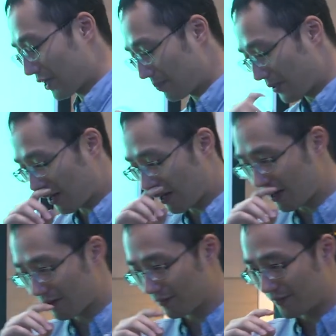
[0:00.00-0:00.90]
up a lot
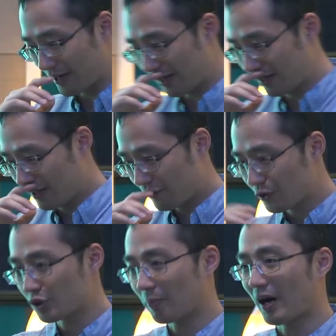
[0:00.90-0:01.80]
of
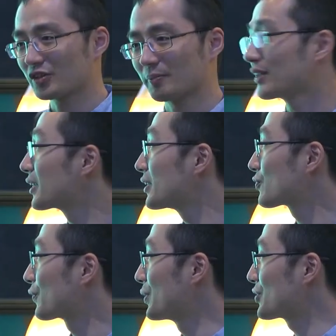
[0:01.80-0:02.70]
future possibilities
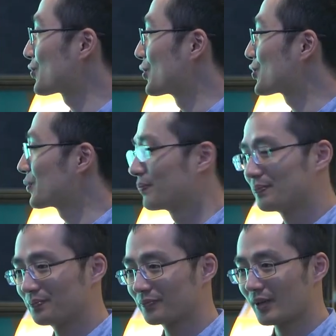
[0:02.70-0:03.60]
for research.
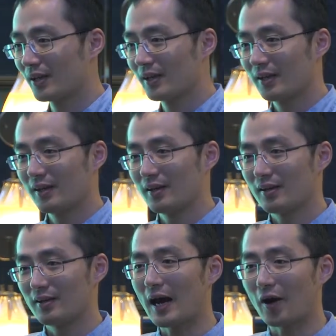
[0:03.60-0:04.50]

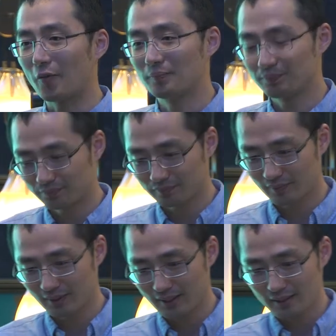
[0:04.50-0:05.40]
Now,
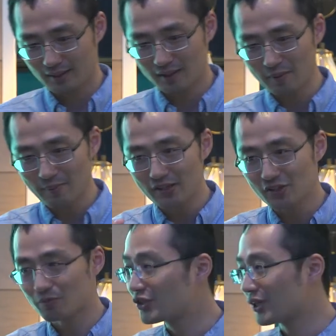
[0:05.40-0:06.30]
let me make
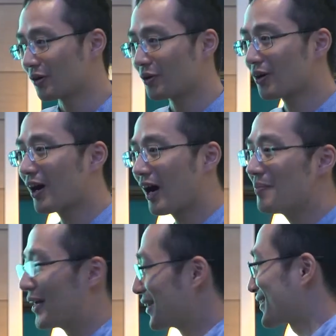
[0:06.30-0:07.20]
some general
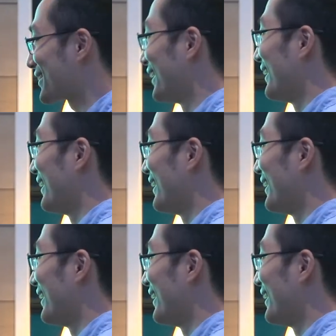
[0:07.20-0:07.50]
comments